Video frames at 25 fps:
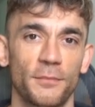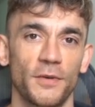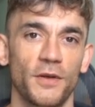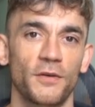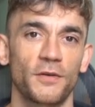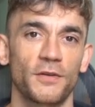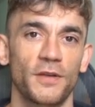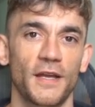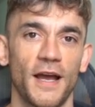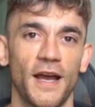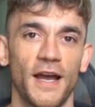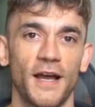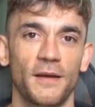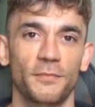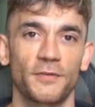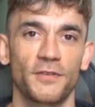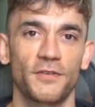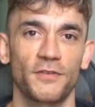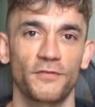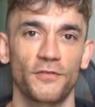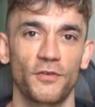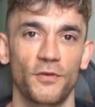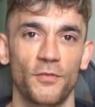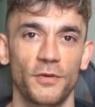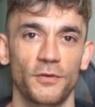build apps
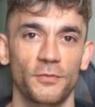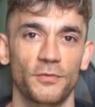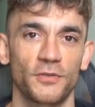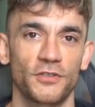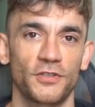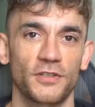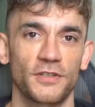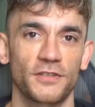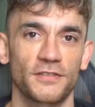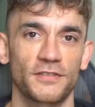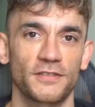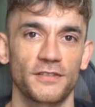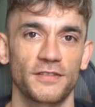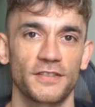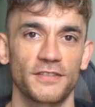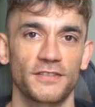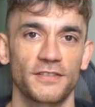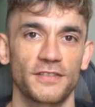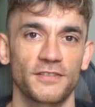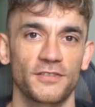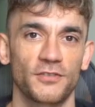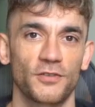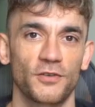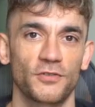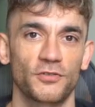from images. This is
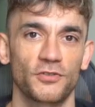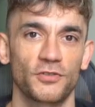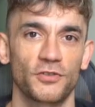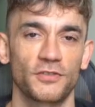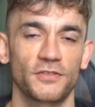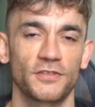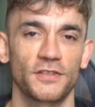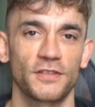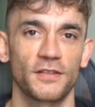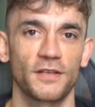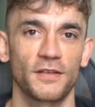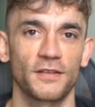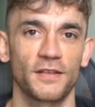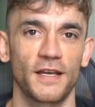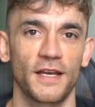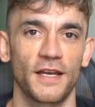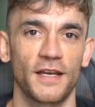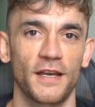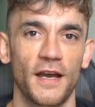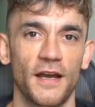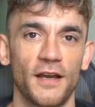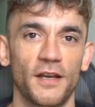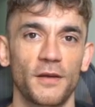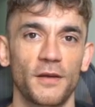not just another AI